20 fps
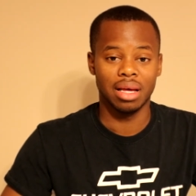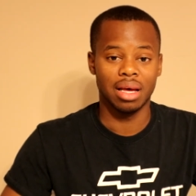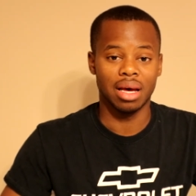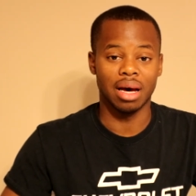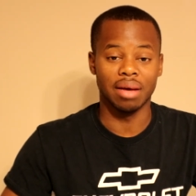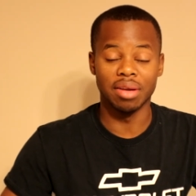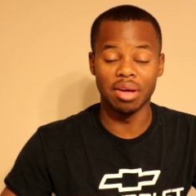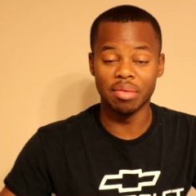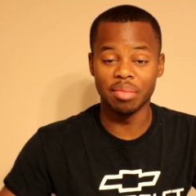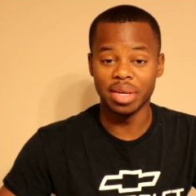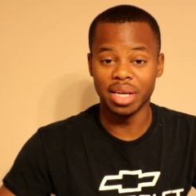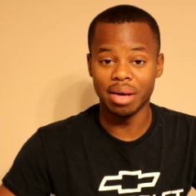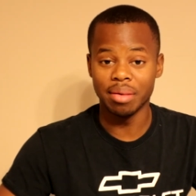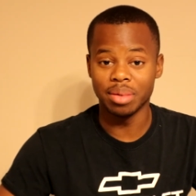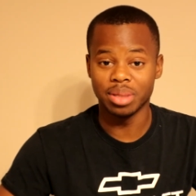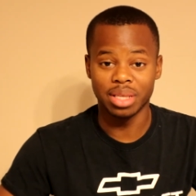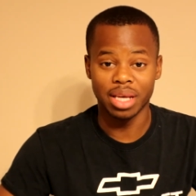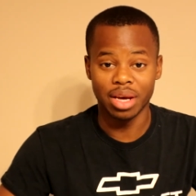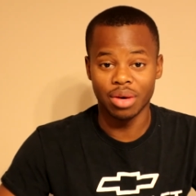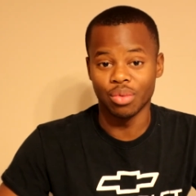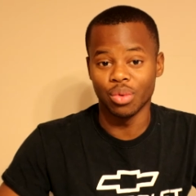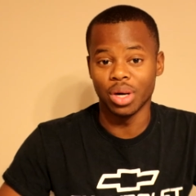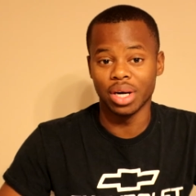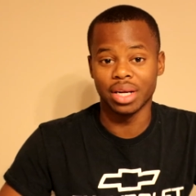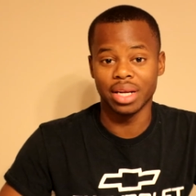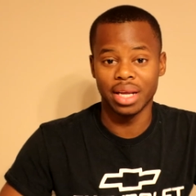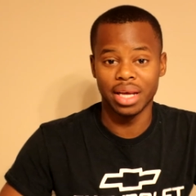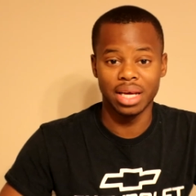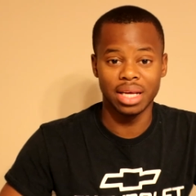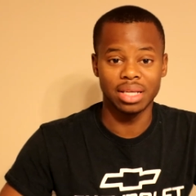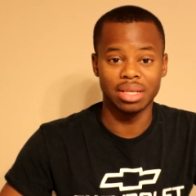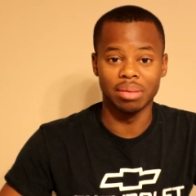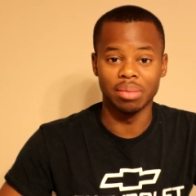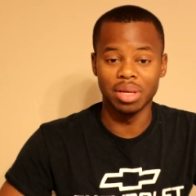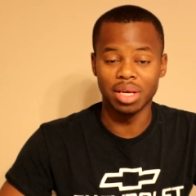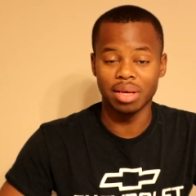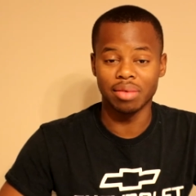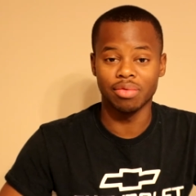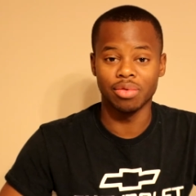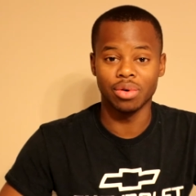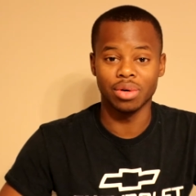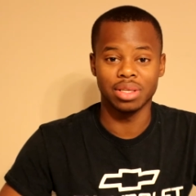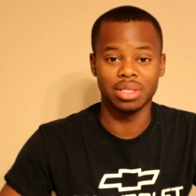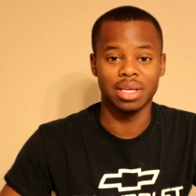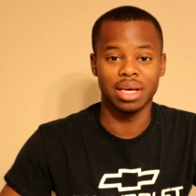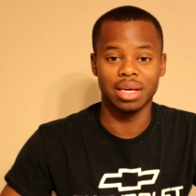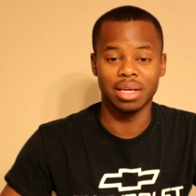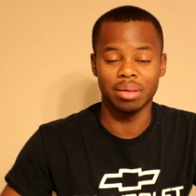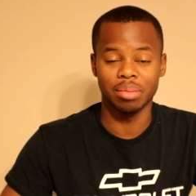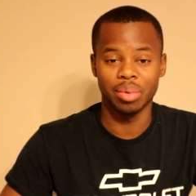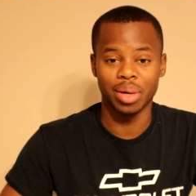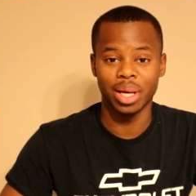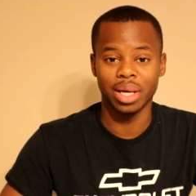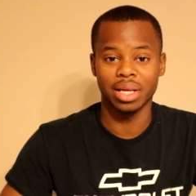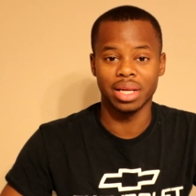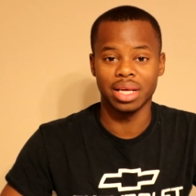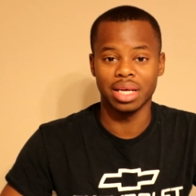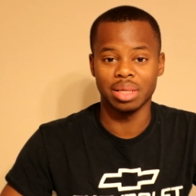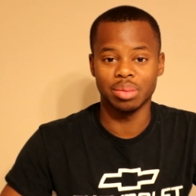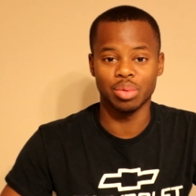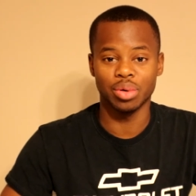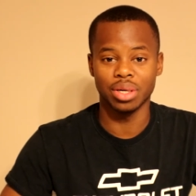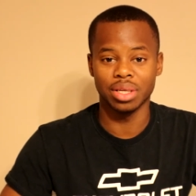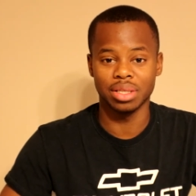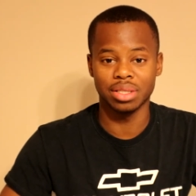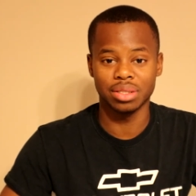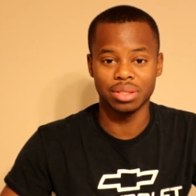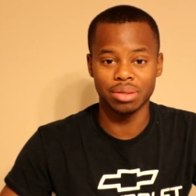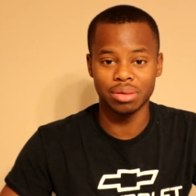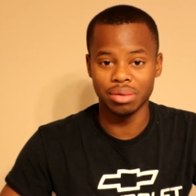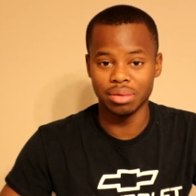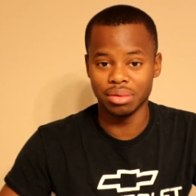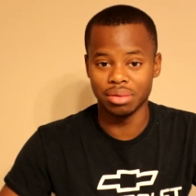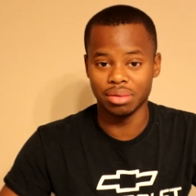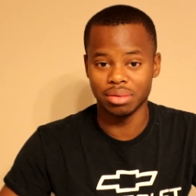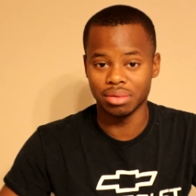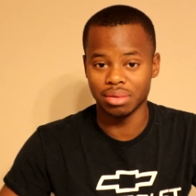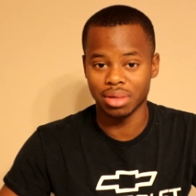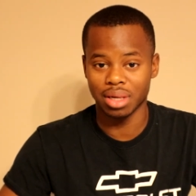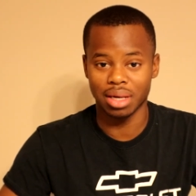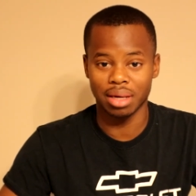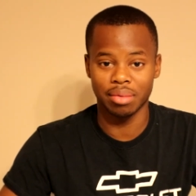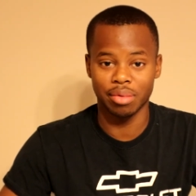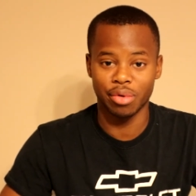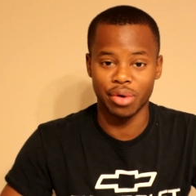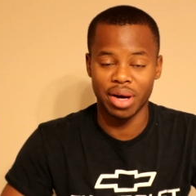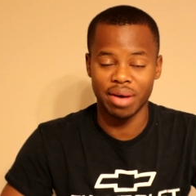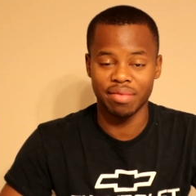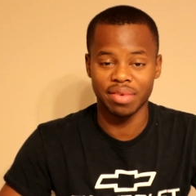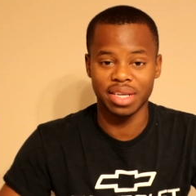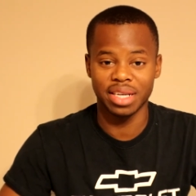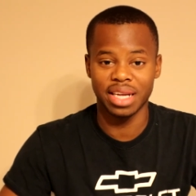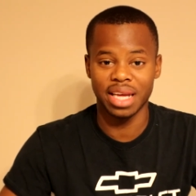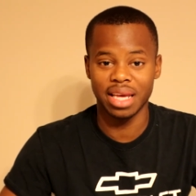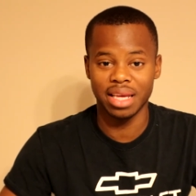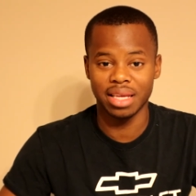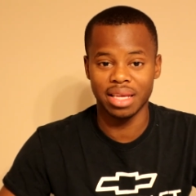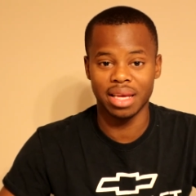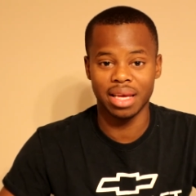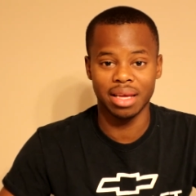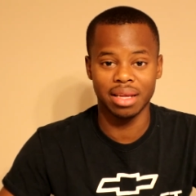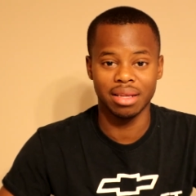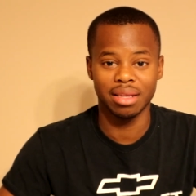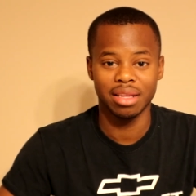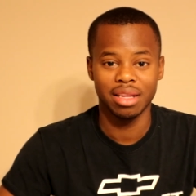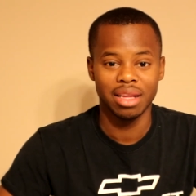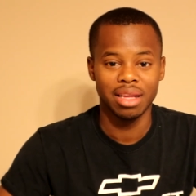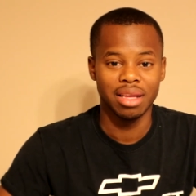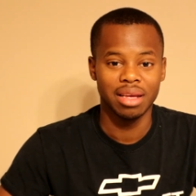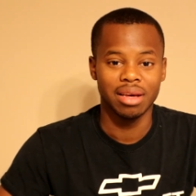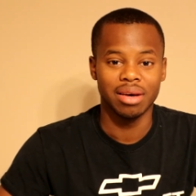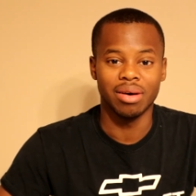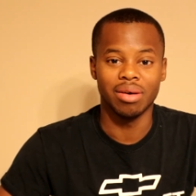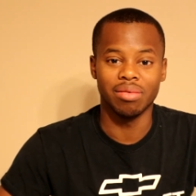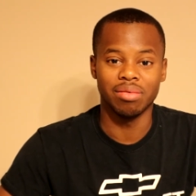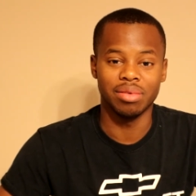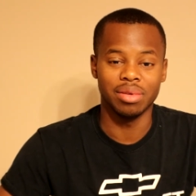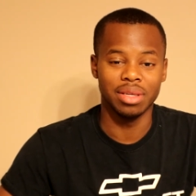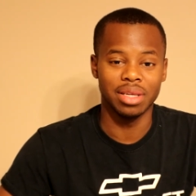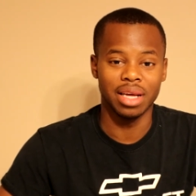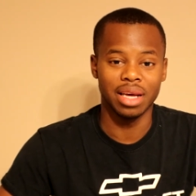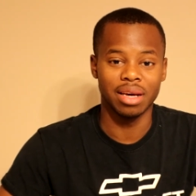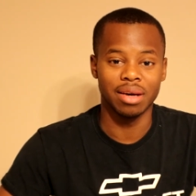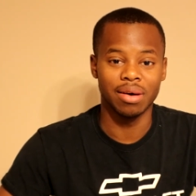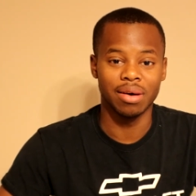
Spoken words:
I've never been able to take one class. I'm looking forward to taking the paint class pretty soon. I don't have a date yet. Hopefully that